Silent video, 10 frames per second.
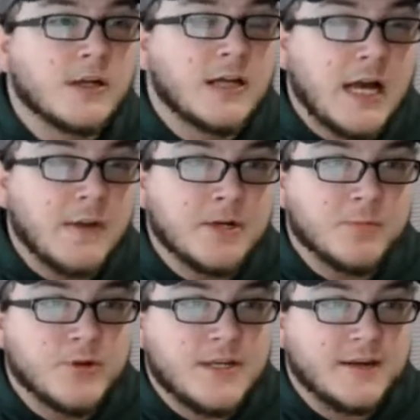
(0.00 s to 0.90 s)
I'm going to
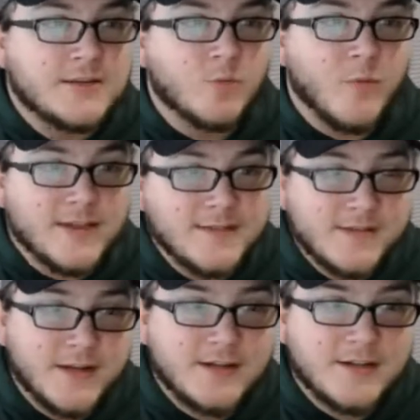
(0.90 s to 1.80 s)
predict wins in the
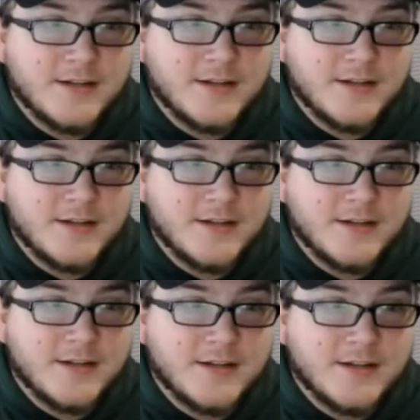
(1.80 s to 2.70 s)
next 2 games.
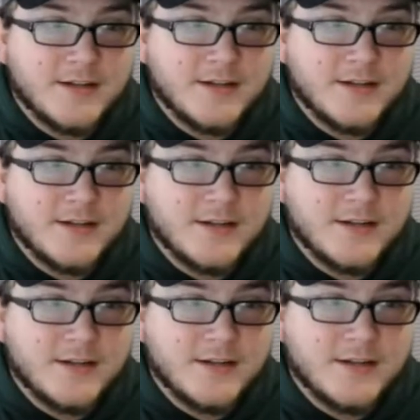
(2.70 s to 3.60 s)
That puts us at 9-2.